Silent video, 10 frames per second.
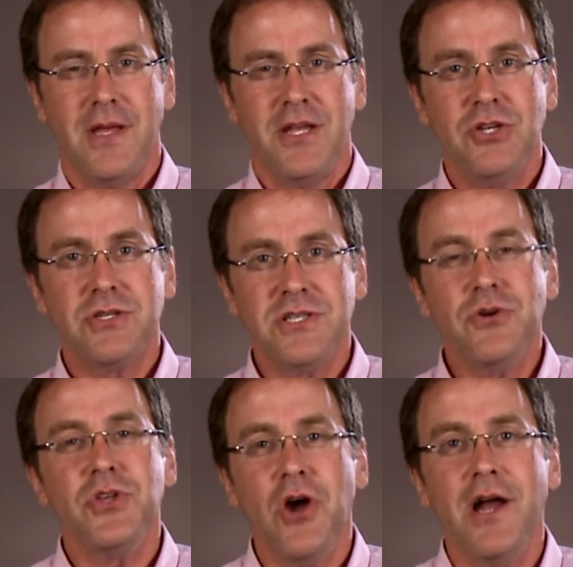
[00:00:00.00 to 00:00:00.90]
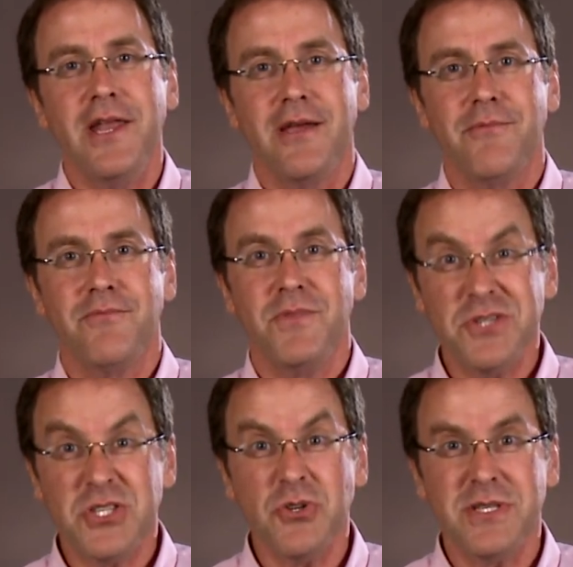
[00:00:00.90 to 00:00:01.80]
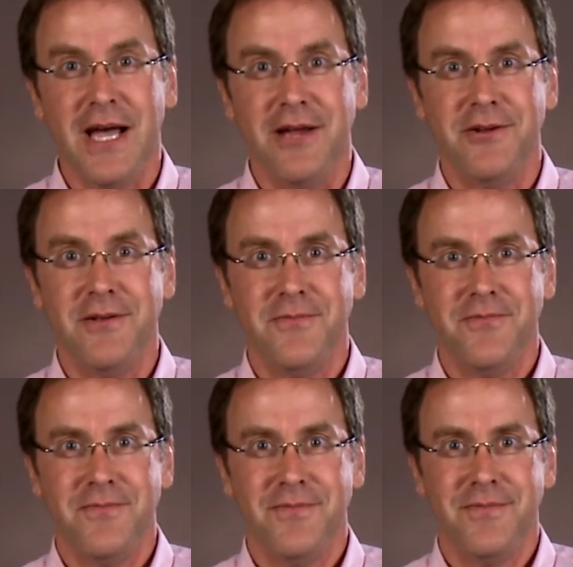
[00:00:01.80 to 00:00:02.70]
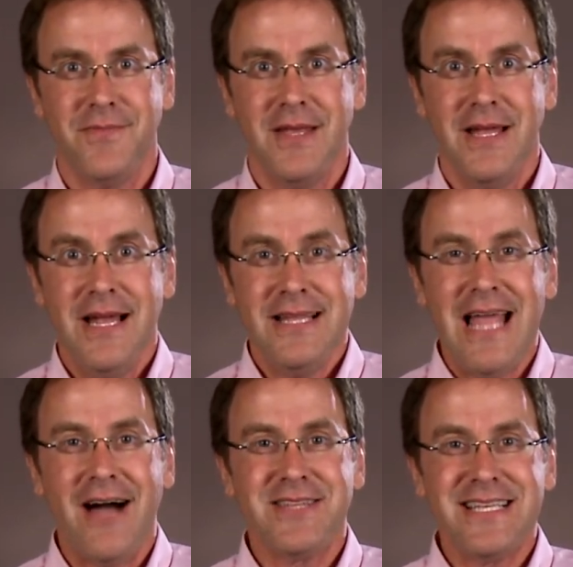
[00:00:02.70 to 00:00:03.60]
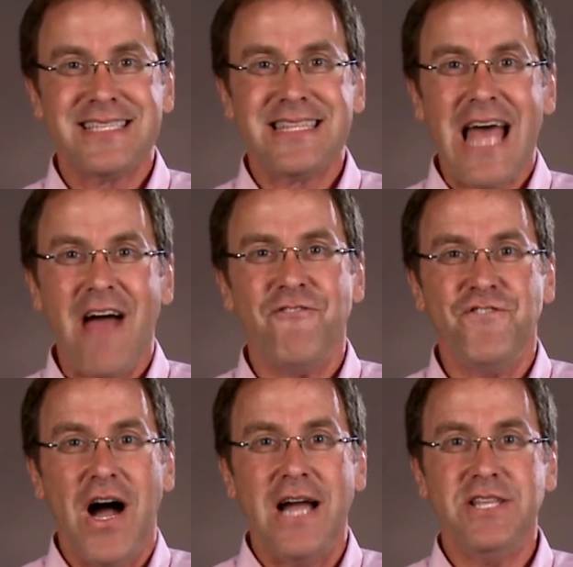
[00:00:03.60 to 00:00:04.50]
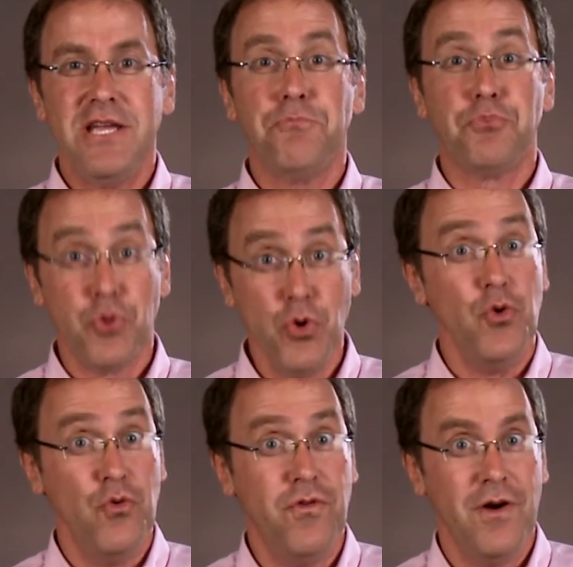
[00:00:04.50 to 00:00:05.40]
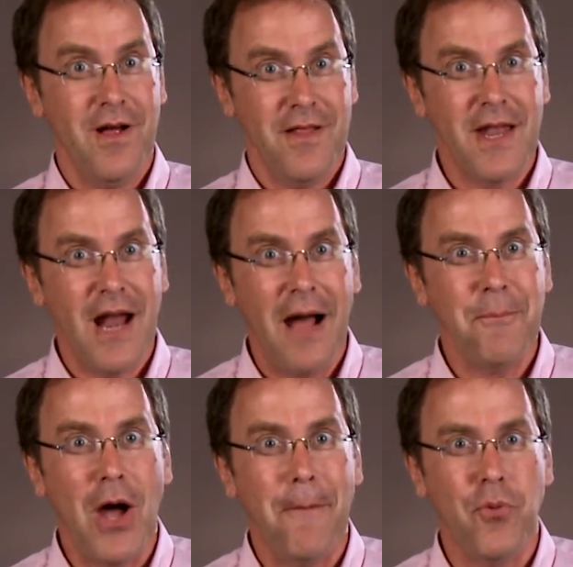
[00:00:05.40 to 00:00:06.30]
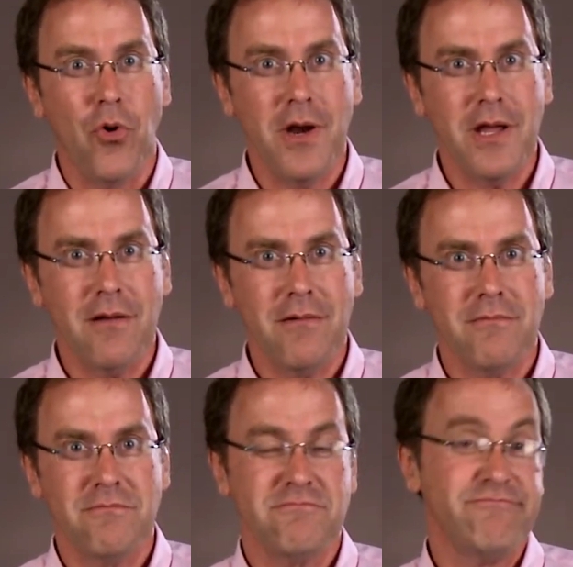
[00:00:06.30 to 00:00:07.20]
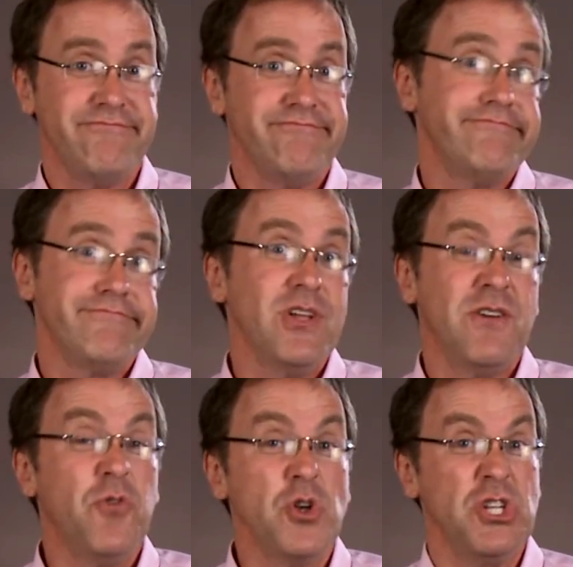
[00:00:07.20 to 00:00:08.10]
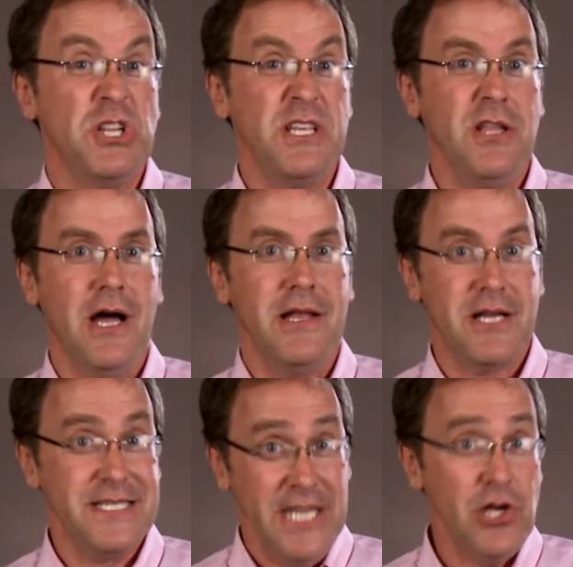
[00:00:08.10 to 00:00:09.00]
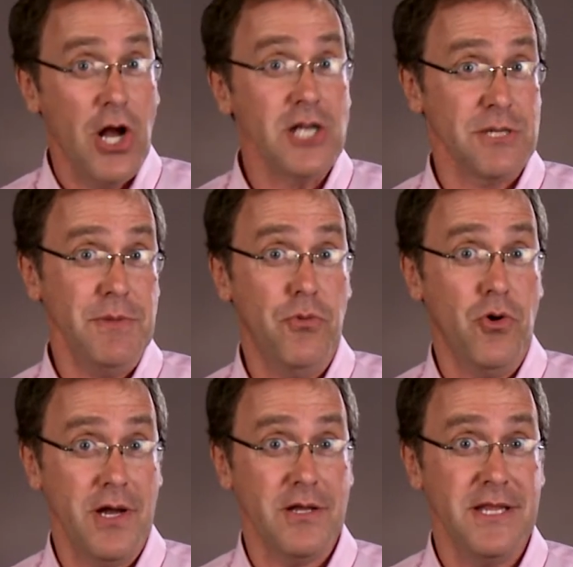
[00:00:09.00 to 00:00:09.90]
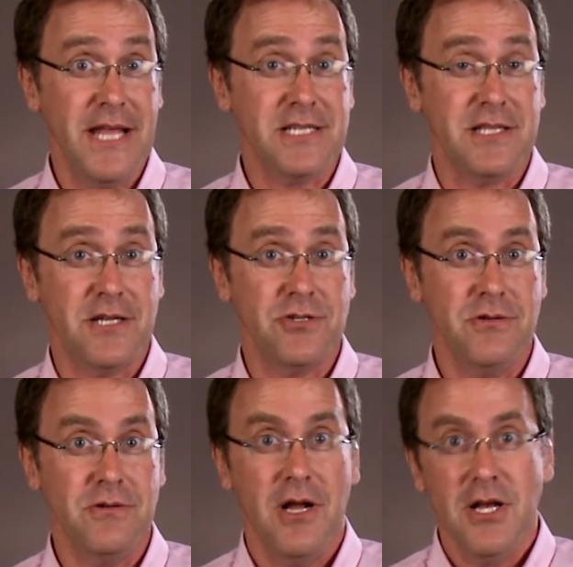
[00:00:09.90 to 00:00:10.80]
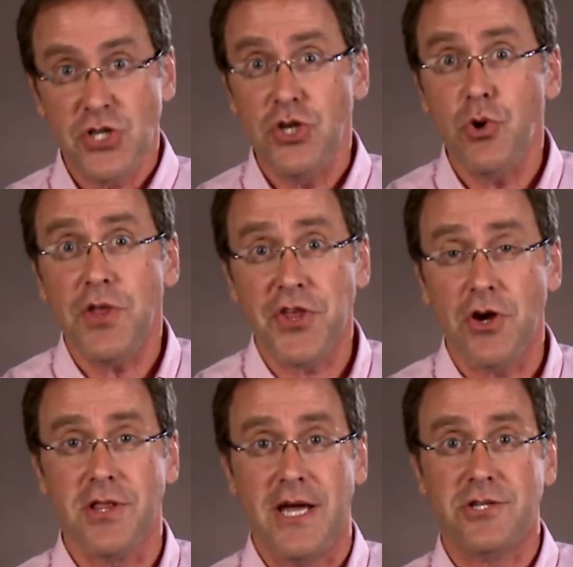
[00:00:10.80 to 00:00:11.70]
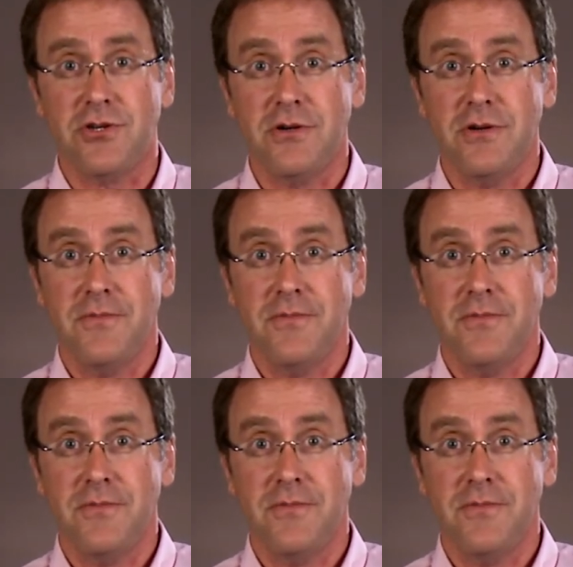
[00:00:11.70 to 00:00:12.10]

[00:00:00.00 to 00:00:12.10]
You're still yawning. You're still tired. Now, does that finding prove that I'm not boring? No, unfortunately not, because he could also be boring in the next lecture. So you do a third lecture,